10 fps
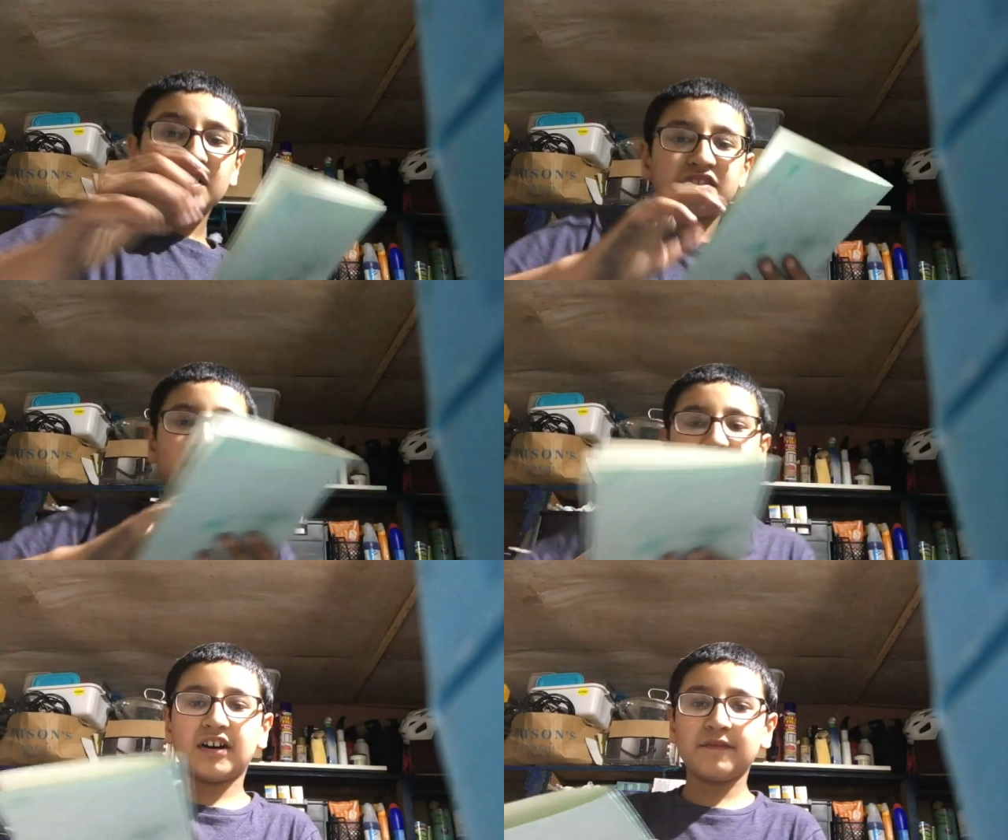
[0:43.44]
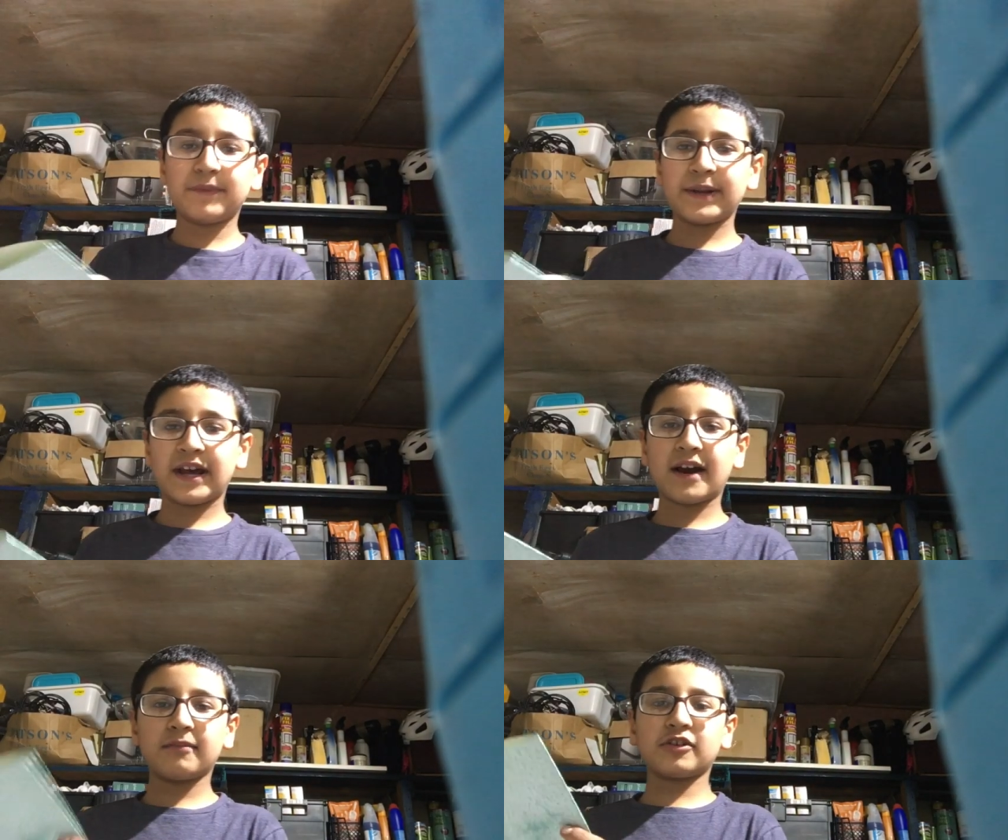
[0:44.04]
So I've been
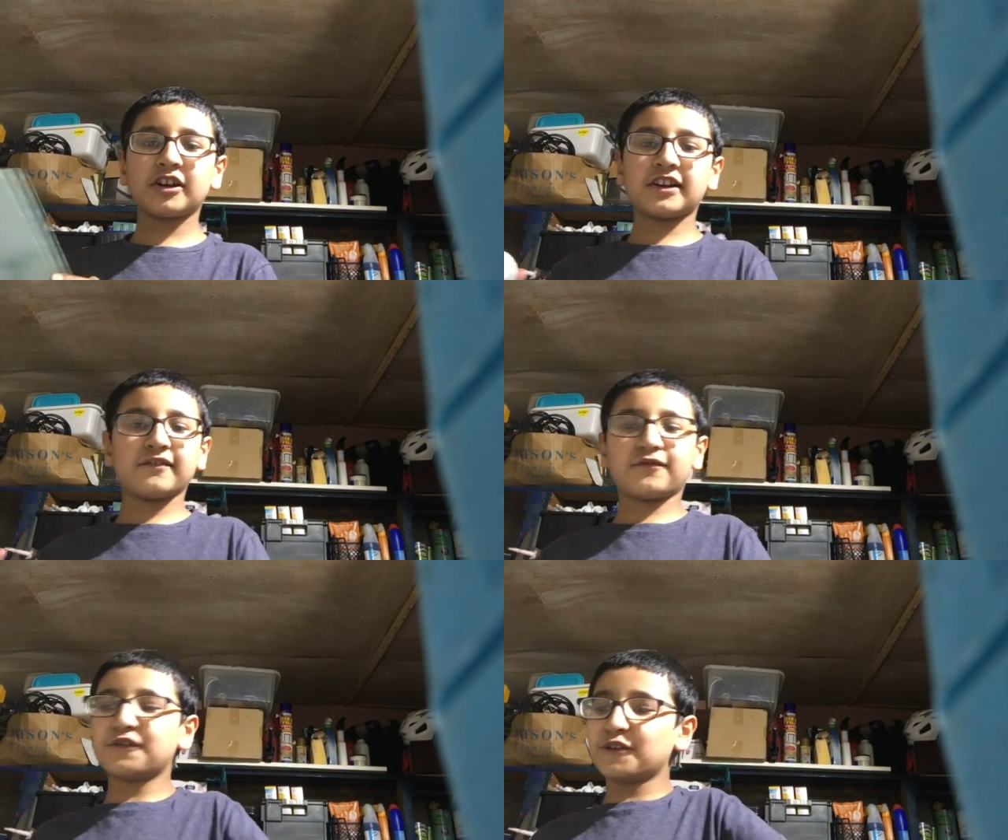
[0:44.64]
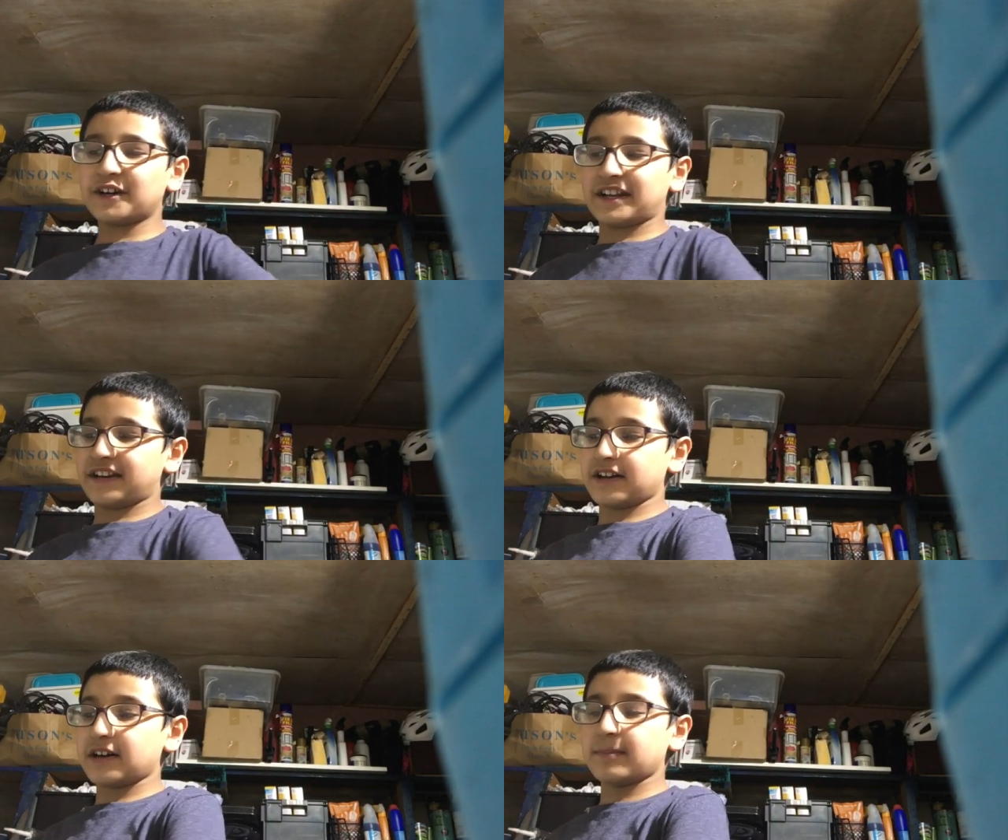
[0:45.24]
hammering it for
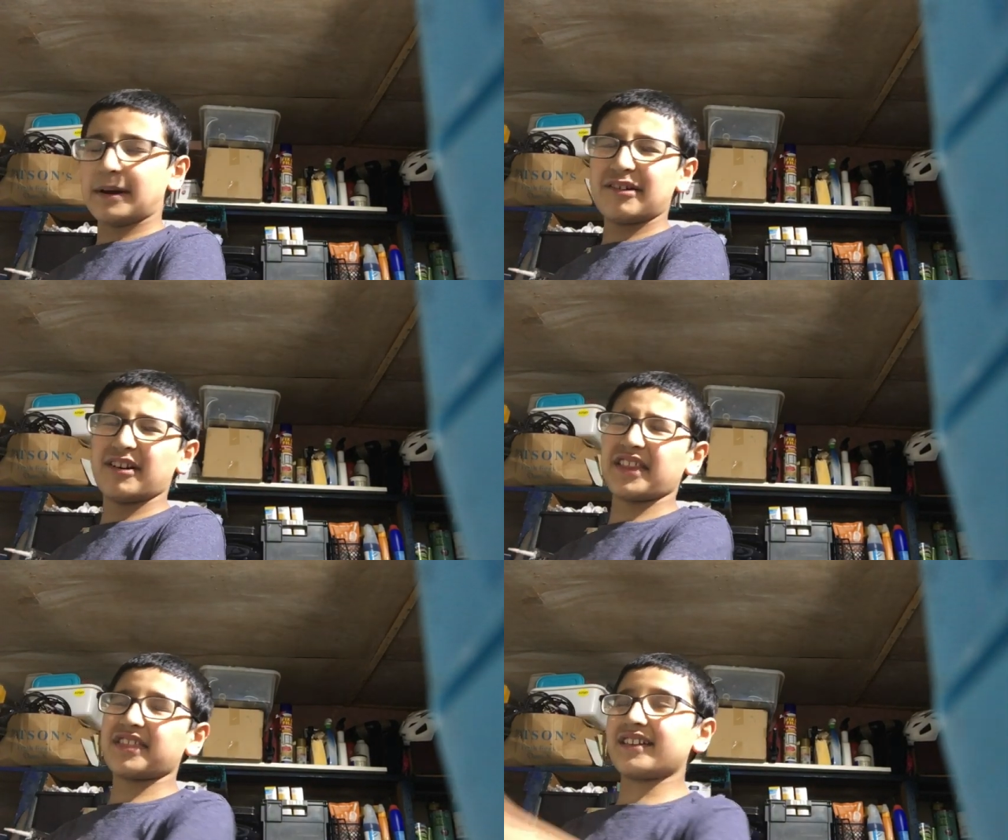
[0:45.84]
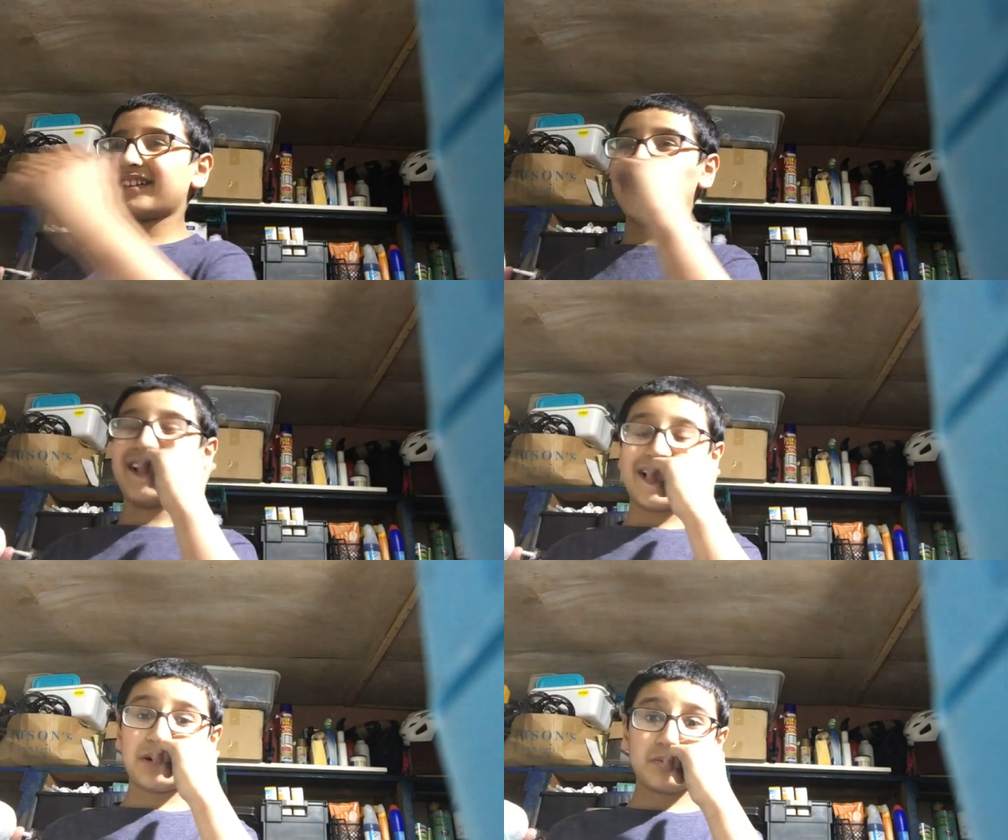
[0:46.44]
about I think an
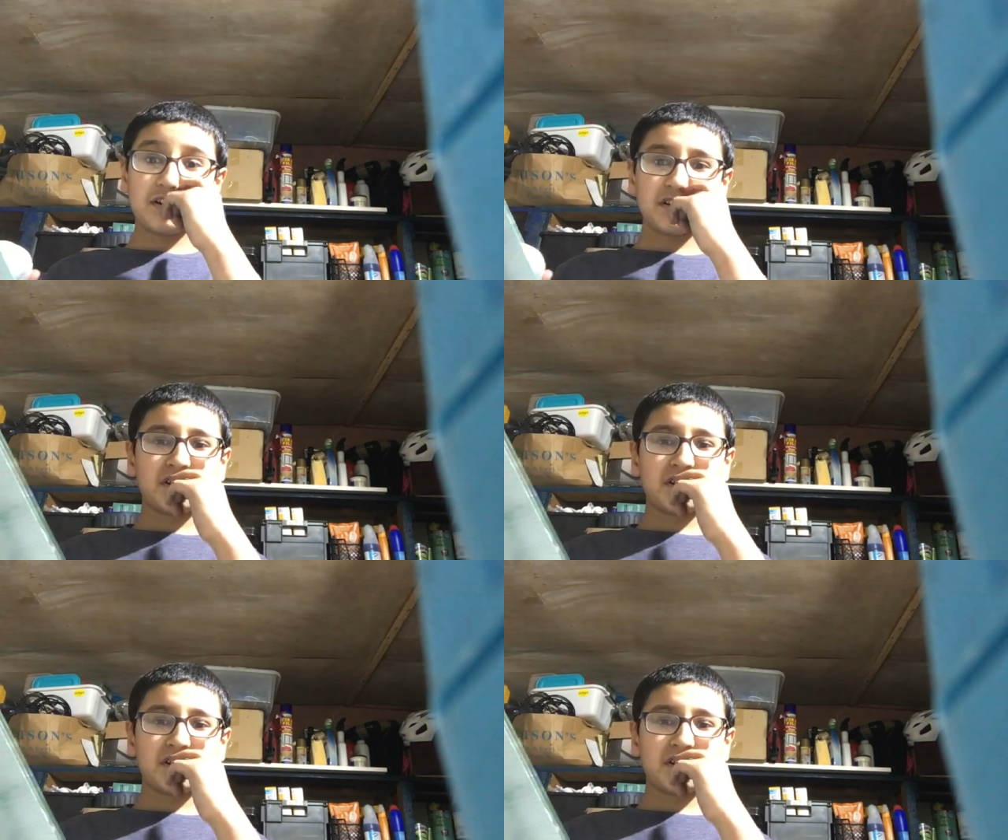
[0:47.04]
hour.